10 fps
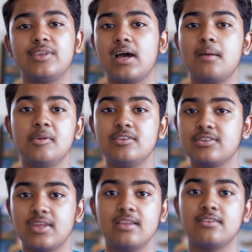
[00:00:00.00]
time it
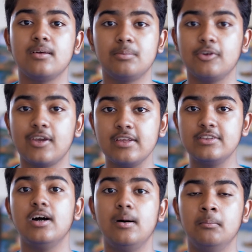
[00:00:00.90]
just ends up looking
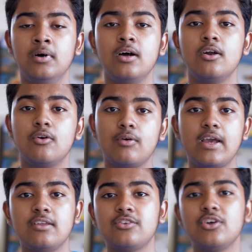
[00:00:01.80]
dumb,
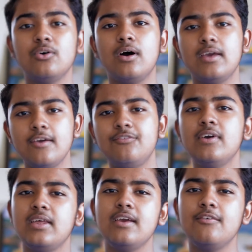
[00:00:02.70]
right? So if
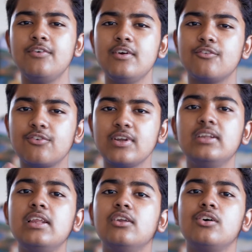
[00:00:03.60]
it
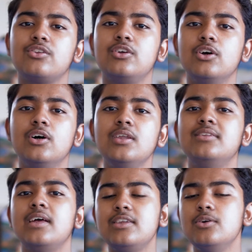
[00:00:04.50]
really looks good,
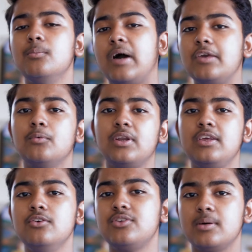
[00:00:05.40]
then you might want to
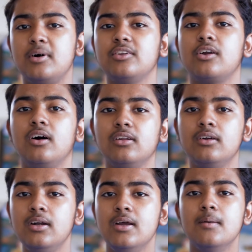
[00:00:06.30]
use some other
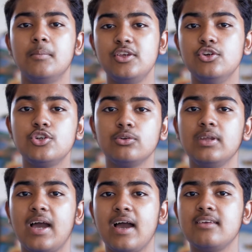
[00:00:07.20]
color, but
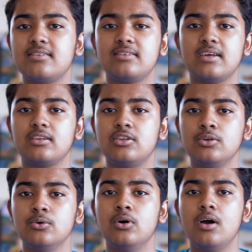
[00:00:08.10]
usually I stick
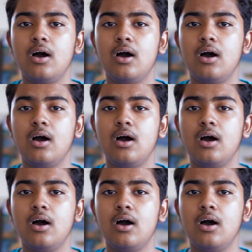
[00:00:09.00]
to